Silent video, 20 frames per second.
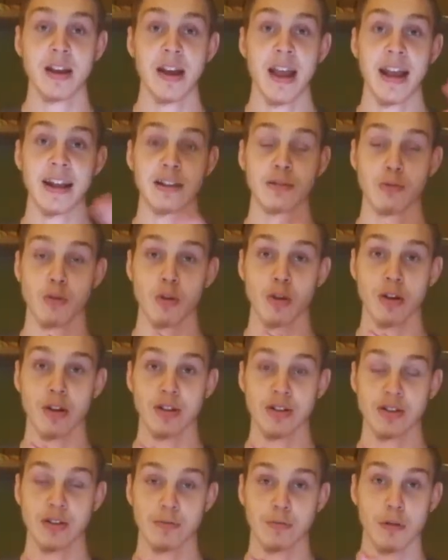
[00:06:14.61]
and
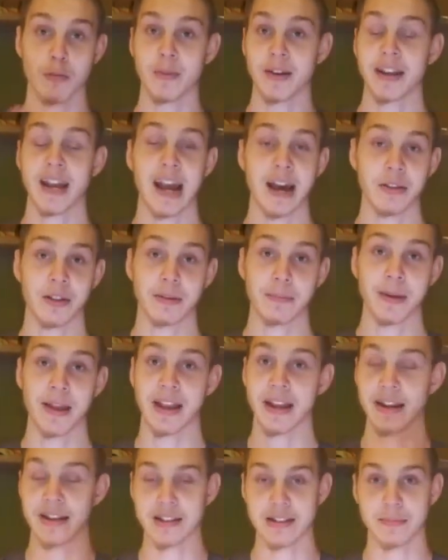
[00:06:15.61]
towards Roman Catholic
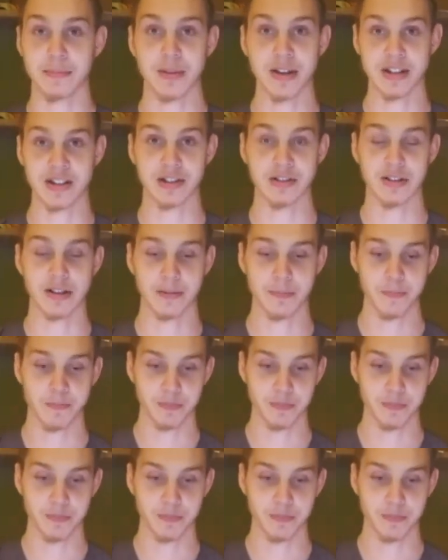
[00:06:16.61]
paganism, basically.